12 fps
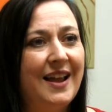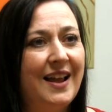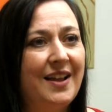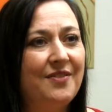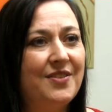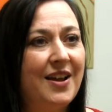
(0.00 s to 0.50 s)

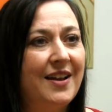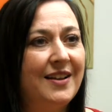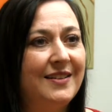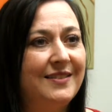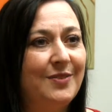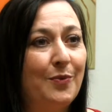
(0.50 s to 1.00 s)
I have
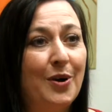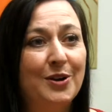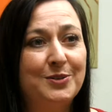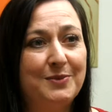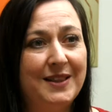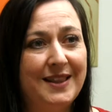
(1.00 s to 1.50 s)
not
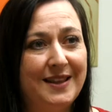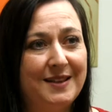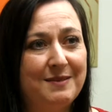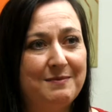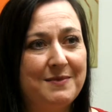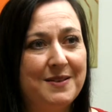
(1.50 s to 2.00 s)
worked with
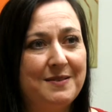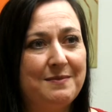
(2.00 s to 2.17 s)
him,